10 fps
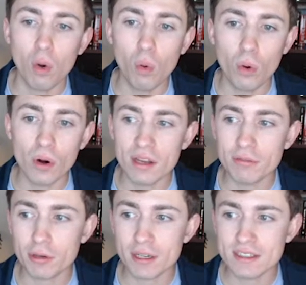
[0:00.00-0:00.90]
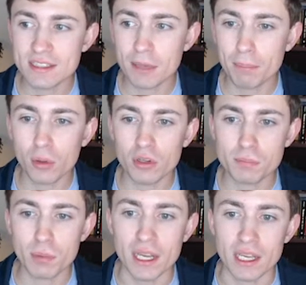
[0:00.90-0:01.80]
or if we're going to see a bullish
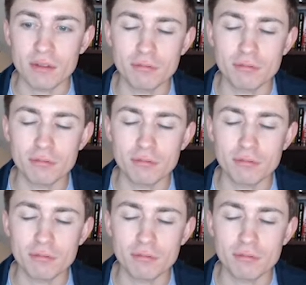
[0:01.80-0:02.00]
break.